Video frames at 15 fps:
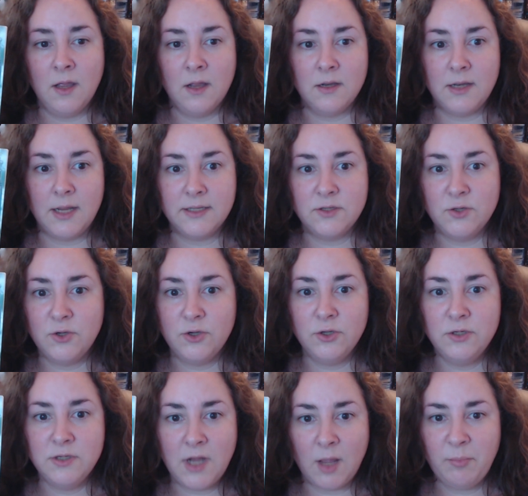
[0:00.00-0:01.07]
Like, you could
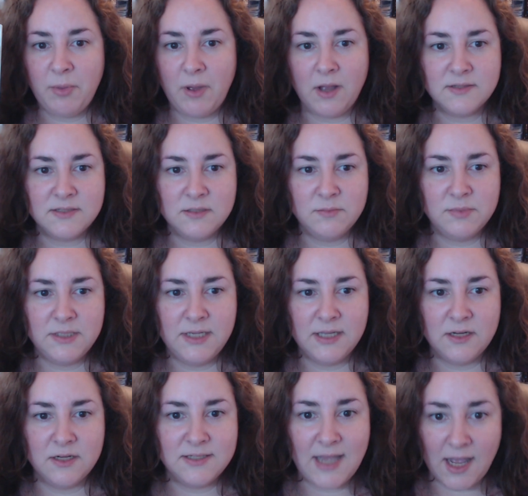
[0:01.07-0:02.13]
not possibly get
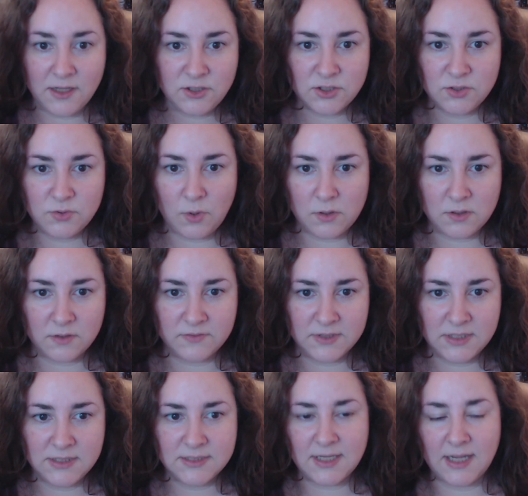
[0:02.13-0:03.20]
attached to all of
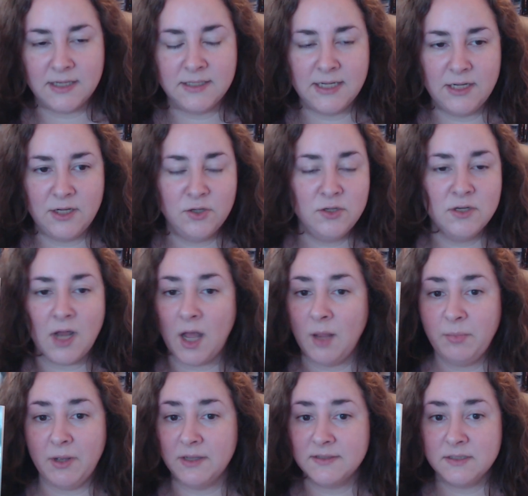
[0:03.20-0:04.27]
these, and they could not
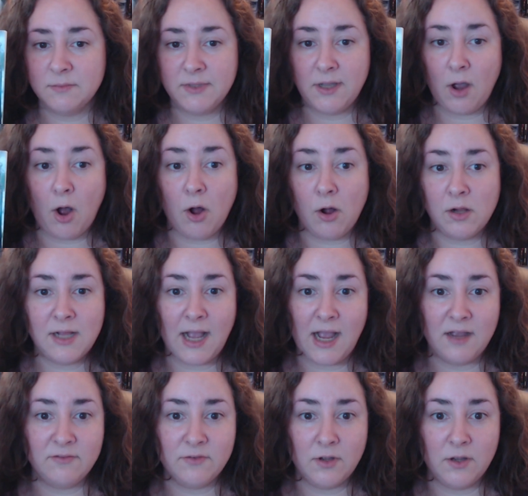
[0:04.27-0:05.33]
possibly all have
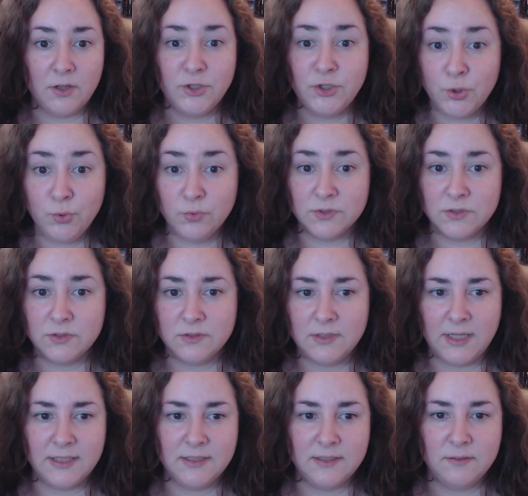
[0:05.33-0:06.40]
a use. Like,
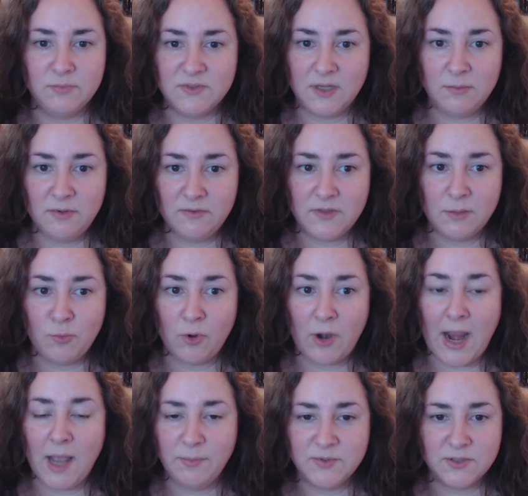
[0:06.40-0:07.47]
some of them were
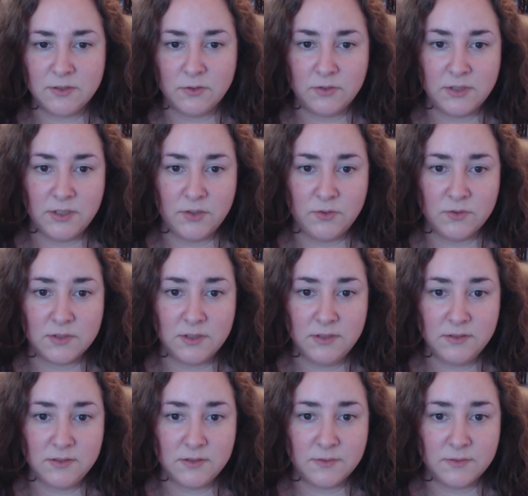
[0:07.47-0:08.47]
absolutely useless.